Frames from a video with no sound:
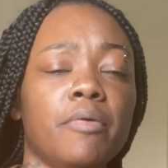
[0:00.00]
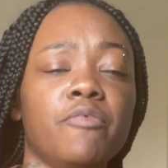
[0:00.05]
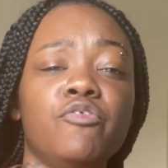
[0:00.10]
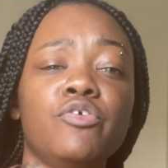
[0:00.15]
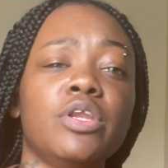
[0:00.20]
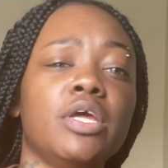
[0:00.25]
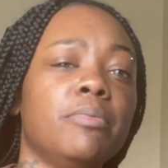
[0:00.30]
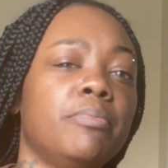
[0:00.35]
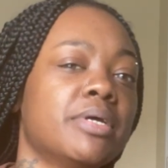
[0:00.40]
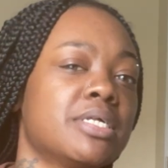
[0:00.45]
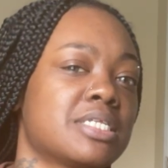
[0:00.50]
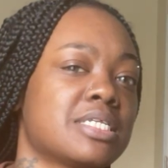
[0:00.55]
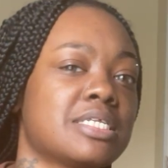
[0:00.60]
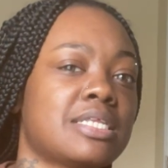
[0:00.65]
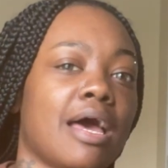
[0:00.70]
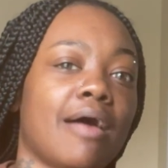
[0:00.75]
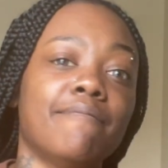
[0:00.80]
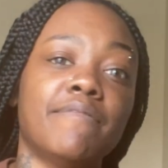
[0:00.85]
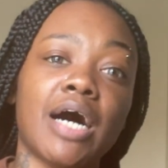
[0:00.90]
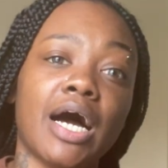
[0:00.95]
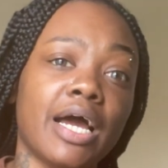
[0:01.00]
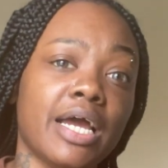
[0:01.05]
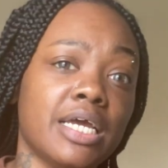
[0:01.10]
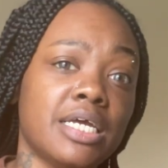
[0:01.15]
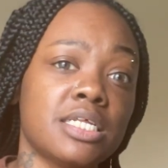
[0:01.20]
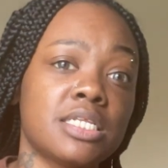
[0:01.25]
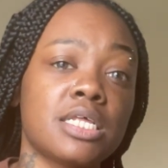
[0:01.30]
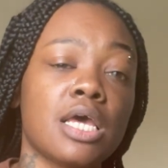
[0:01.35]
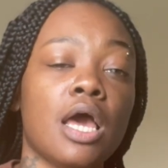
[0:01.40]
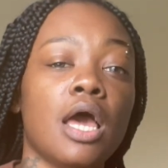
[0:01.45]
need business
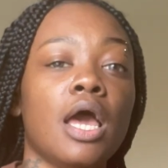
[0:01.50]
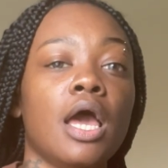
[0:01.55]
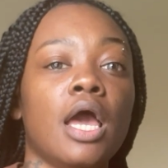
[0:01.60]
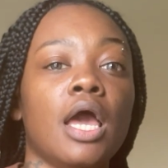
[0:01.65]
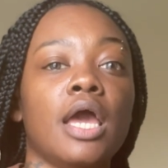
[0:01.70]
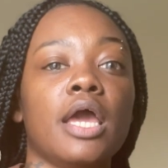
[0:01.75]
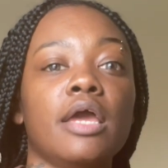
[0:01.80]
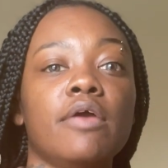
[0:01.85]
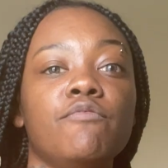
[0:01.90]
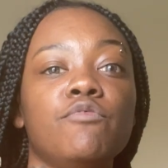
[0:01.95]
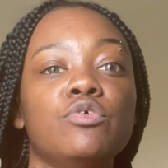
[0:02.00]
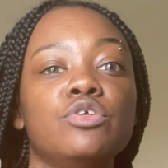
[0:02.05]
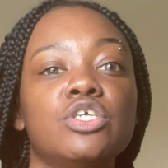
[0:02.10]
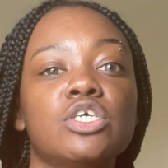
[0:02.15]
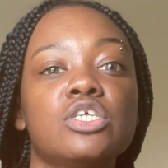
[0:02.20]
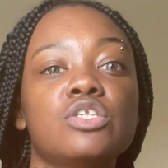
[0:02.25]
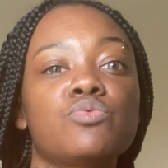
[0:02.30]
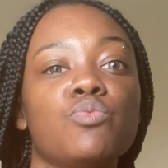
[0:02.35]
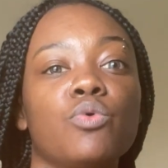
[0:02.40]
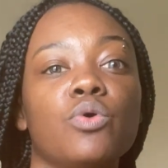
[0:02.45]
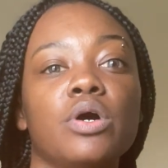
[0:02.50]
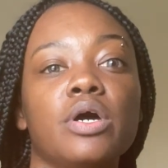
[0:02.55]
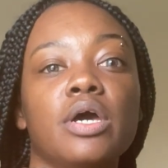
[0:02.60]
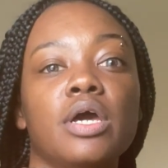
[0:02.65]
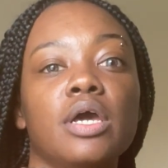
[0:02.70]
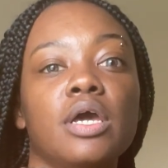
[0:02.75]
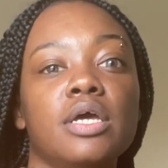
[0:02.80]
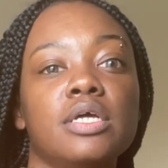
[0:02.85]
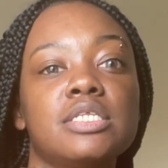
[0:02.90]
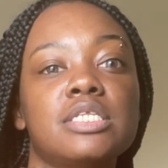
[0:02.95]
advice, if you just
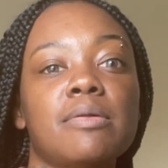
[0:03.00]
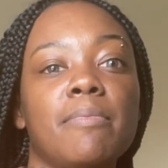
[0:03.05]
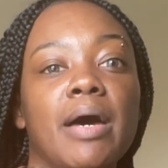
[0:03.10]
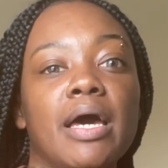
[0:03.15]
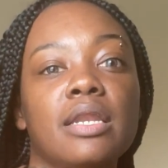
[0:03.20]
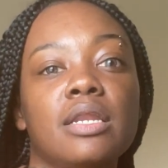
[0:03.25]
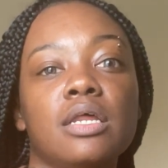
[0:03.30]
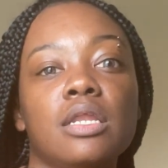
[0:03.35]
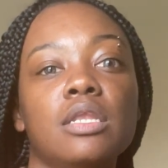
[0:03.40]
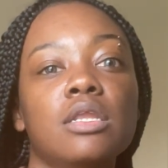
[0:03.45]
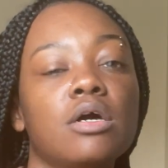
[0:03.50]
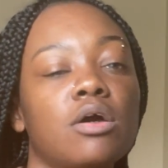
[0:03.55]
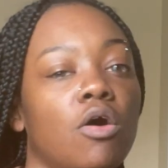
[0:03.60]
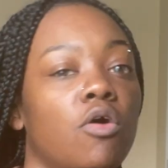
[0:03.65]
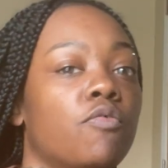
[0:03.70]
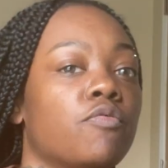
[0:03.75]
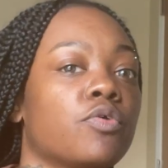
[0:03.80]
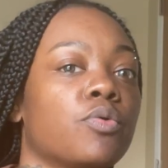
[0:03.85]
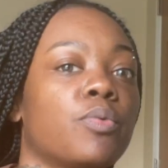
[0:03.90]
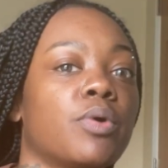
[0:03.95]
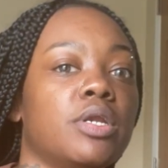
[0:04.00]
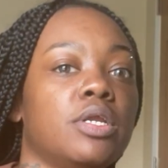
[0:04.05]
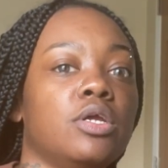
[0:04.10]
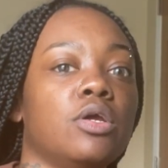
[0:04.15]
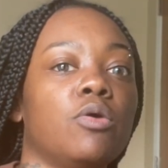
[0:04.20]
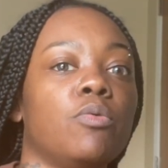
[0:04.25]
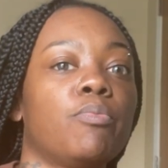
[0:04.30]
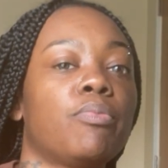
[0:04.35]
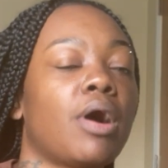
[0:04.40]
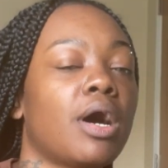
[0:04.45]
want somebody to look over one of
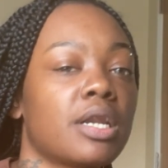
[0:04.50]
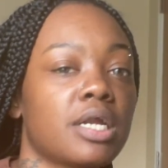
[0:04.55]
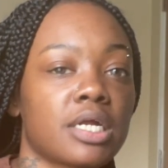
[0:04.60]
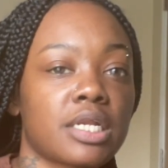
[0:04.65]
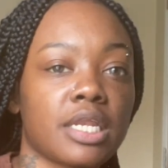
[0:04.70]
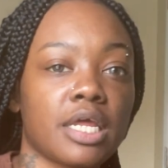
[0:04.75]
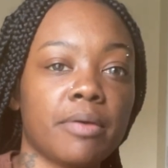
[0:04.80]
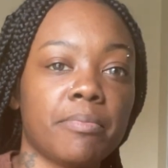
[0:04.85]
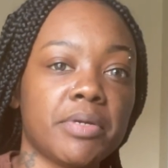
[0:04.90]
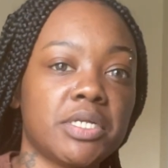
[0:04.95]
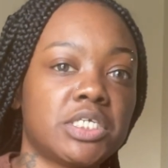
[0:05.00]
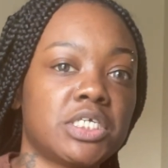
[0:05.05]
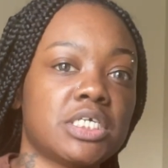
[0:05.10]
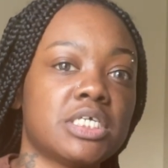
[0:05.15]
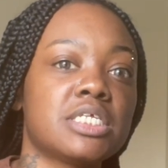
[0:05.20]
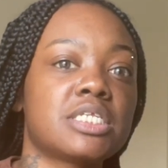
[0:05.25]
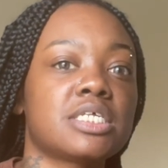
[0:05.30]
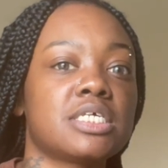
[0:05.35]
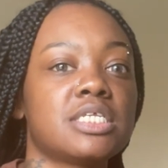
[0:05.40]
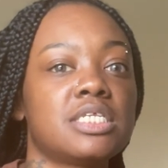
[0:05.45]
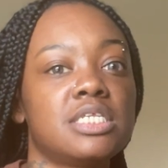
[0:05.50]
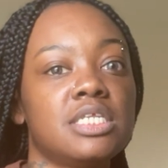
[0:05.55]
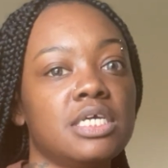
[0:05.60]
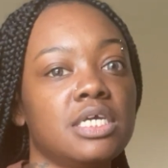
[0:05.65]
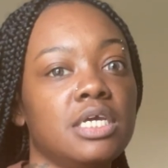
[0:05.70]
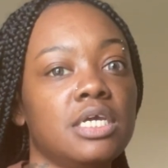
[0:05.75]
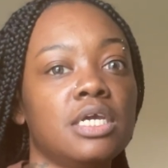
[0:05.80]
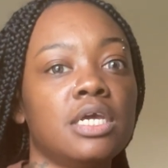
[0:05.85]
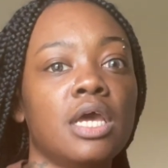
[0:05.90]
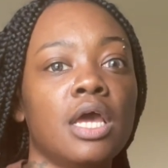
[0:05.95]
your product images and
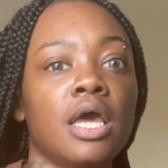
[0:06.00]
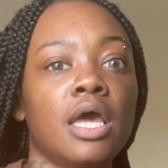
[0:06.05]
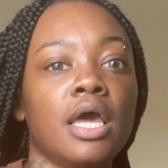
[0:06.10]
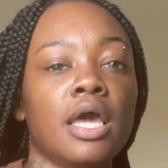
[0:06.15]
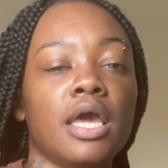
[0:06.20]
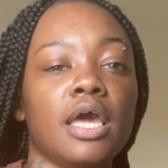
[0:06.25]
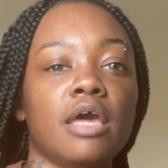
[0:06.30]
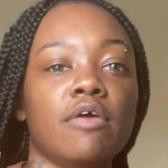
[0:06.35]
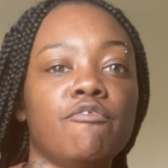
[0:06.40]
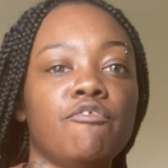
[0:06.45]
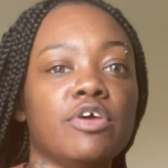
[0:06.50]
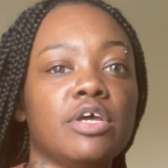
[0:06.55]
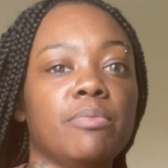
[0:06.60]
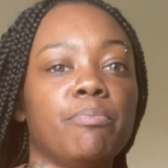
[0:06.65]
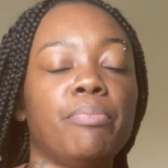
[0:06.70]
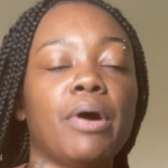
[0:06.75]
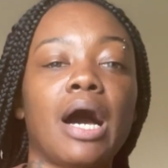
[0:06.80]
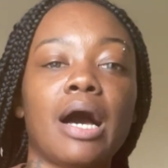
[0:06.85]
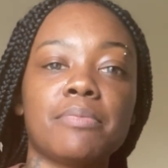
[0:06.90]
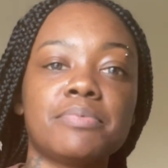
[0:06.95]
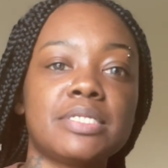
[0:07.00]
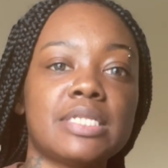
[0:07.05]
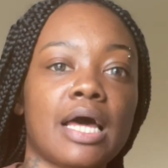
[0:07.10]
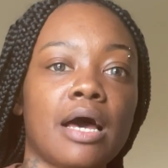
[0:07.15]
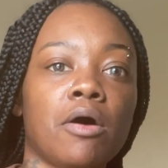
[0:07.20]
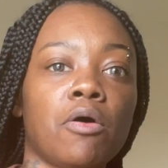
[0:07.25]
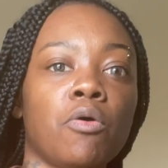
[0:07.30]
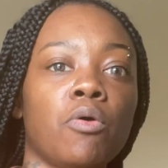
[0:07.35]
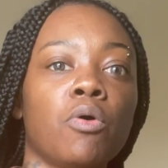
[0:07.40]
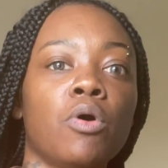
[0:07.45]
see if it pops
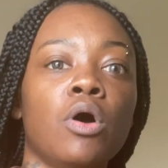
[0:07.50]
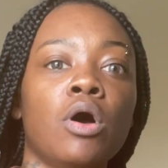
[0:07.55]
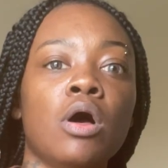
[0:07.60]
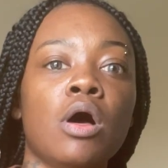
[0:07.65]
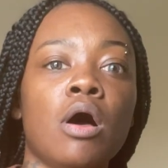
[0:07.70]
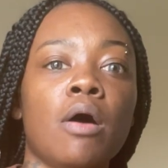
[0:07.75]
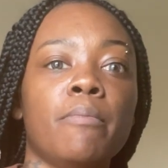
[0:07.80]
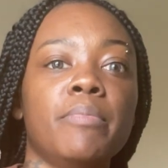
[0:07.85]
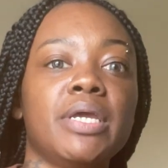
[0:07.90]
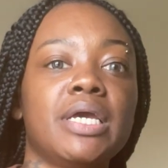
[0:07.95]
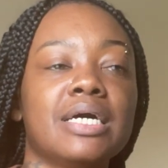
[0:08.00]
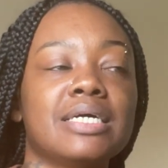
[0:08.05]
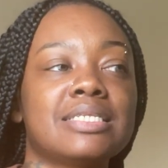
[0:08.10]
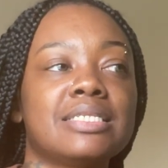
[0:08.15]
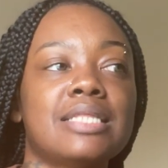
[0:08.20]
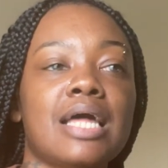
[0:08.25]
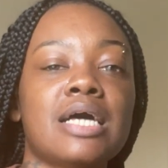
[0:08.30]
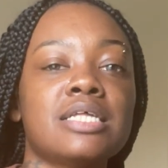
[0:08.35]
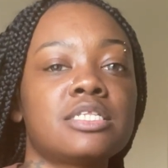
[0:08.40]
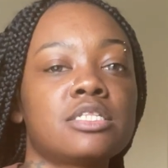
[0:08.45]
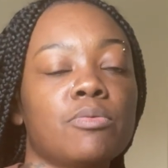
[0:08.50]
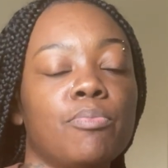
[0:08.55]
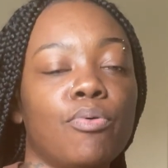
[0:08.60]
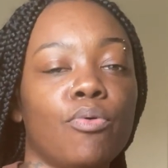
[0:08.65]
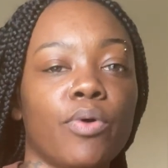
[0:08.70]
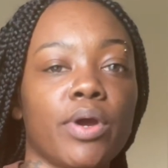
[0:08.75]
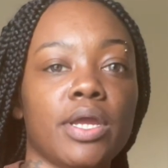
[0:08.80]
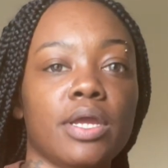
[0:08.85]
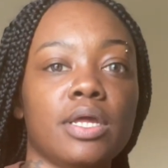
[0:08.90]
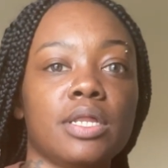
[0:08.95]
out, because that's the
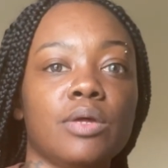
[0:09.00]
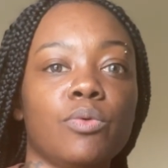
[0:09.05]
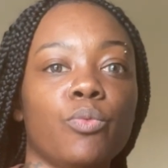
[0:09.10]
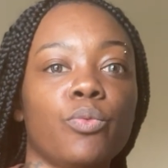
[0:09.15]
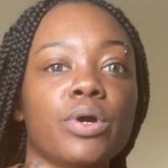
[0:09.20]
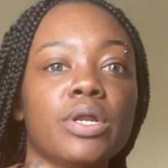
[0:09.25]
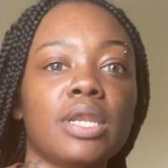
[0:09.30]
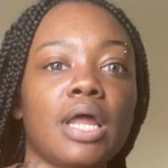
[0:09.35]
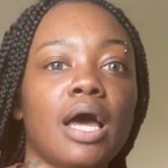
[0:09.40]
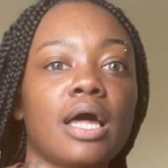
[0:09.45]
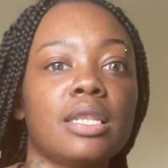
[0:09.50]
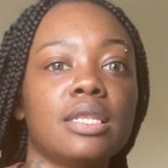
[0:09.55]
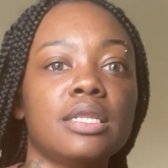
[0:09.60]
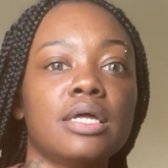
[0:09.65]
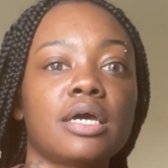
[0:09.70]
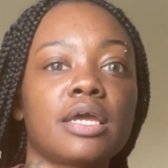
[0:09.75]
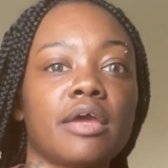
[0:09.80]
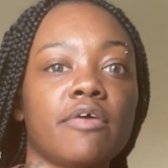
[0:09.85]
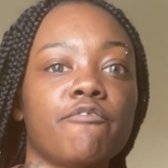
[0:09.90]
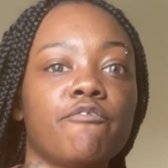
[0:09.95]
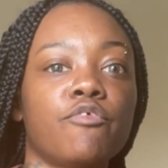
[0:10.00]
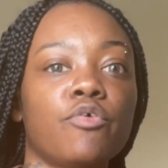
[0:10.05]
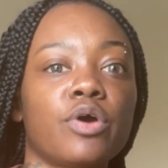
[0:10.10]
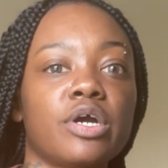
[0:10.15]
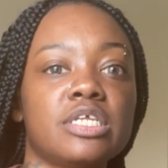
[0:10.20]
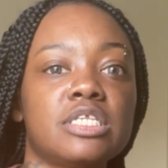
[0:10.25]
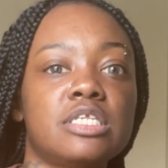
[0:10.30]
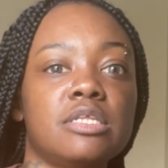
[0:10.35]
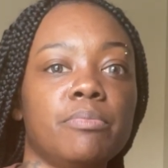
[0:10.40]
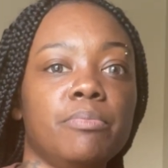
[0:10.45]
point. We're not looking for
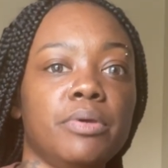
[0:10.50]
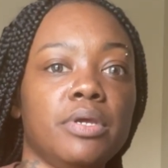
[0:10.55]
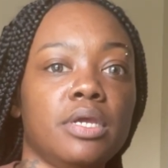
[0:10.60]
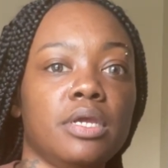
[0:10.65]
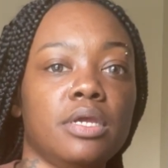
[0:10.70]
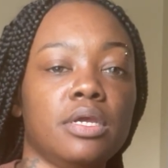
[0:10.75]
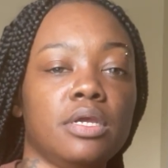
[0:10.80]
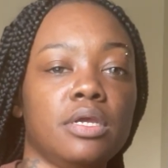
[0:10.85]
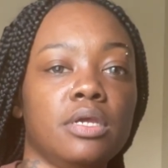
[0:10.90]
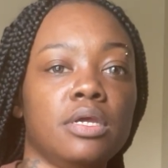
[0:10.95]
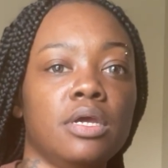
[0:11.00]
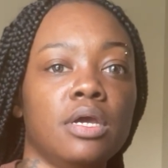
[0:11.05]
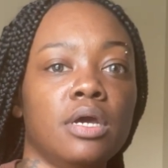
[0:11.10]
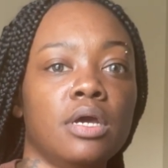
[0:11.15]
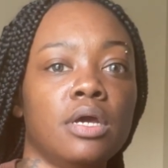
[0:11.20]
it to be